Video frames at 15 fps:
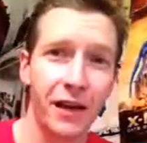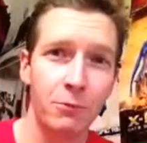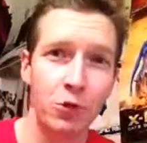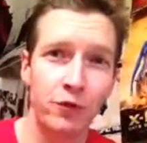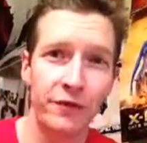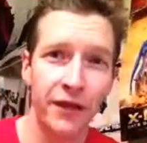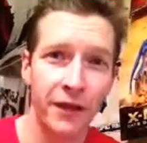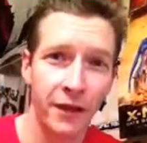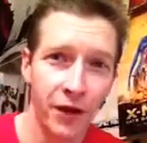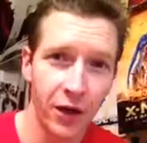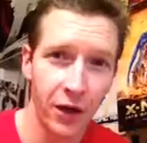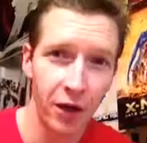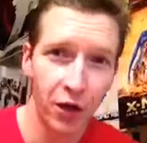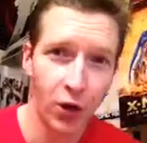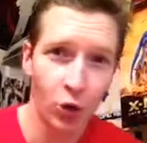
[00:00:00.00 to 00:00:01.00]
Movie
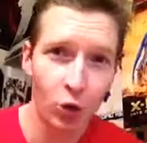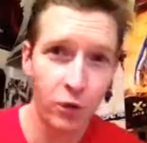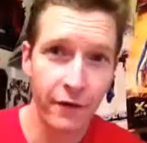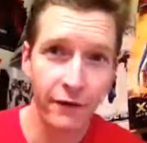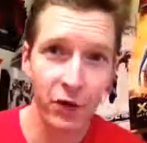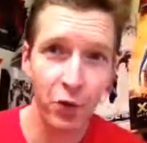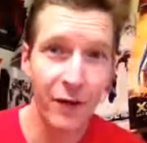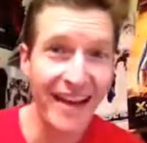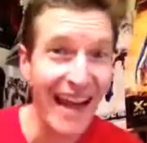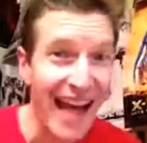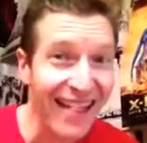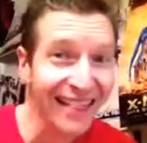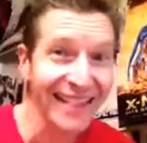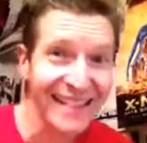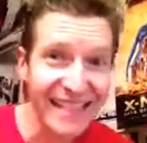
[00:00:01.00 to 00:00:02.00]
review
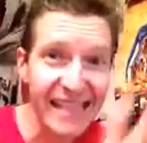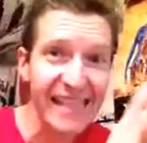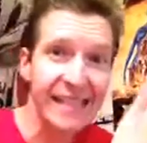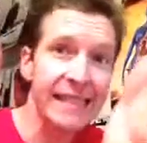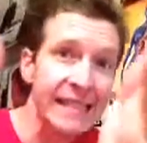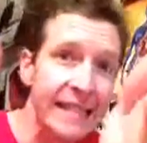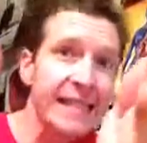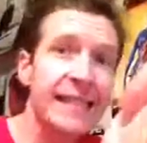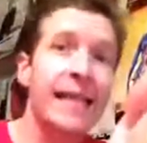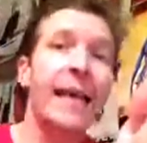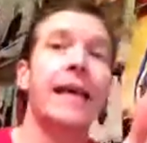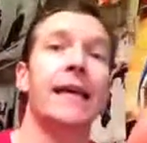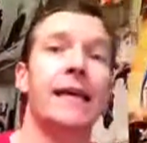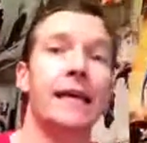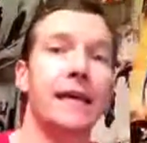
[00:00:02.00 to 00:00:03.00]
analysis.
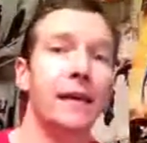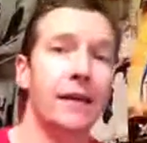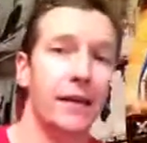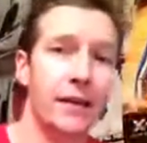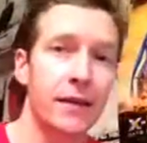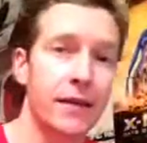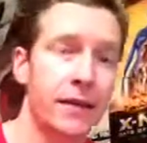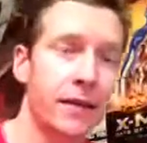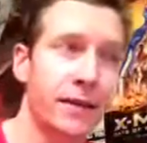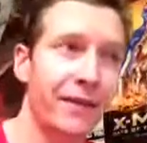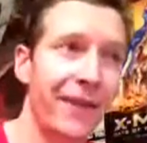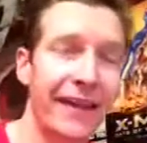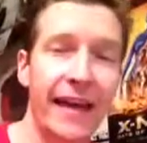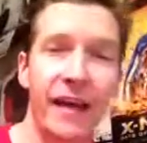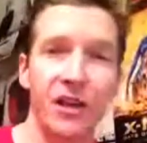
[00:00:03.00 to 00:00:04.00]

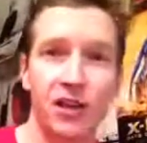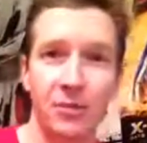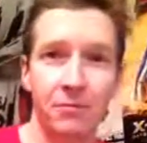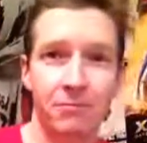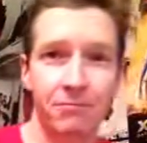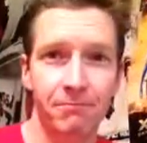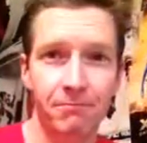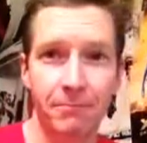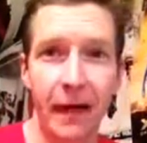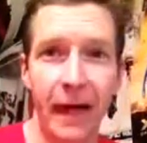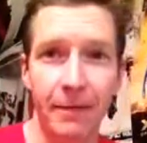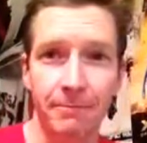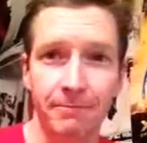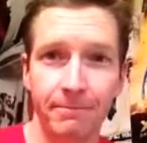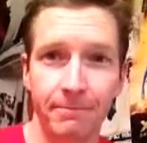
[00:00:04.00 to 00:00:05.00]
Vacation. Bye.